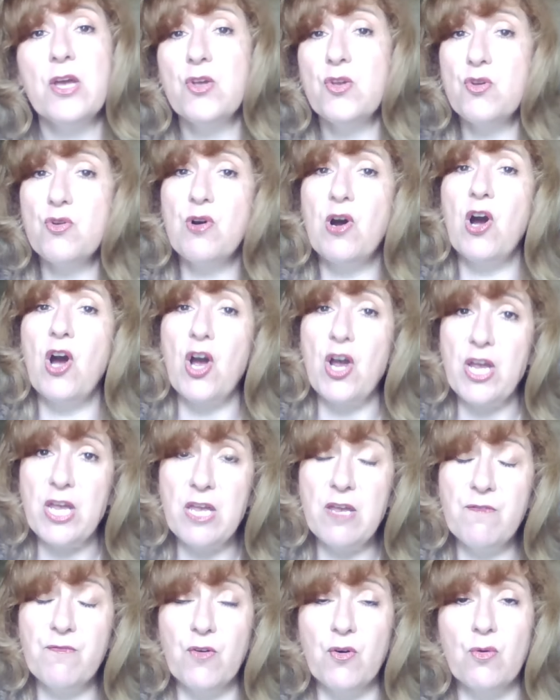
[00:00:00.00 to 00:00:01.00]
you are
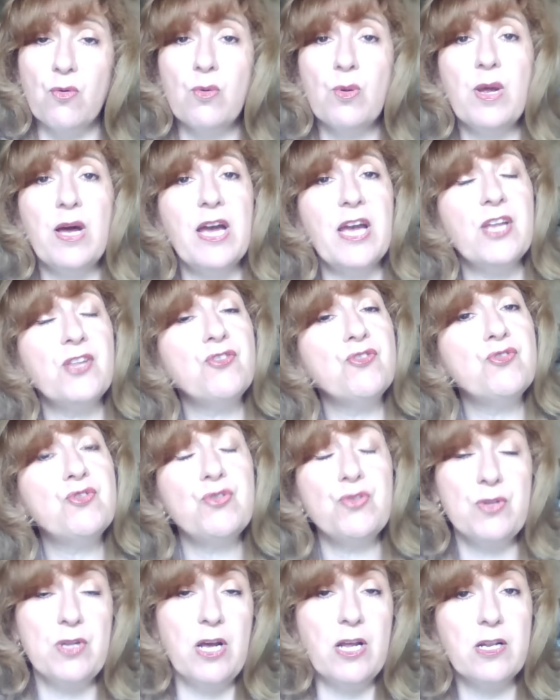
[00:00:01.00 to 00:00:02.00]
evil and you
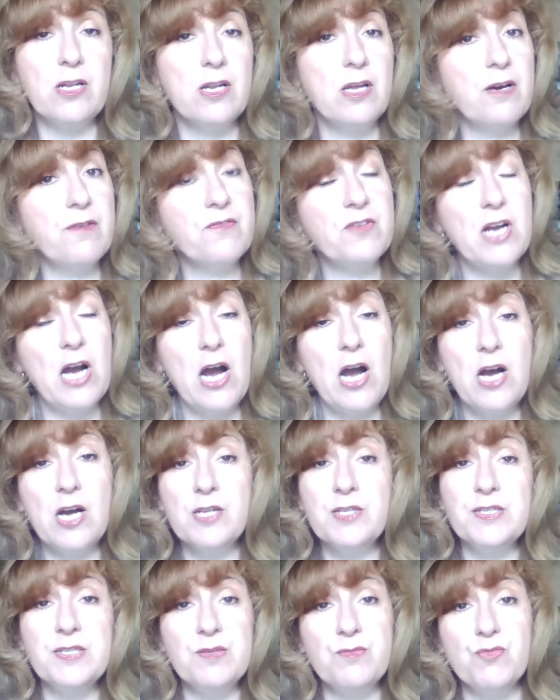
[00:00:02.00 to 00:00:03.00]
do not love
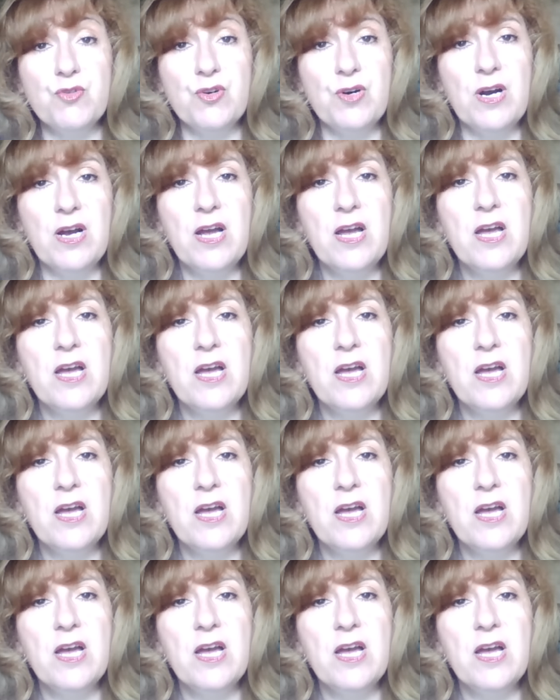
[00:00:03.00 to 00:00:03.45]
God anymore.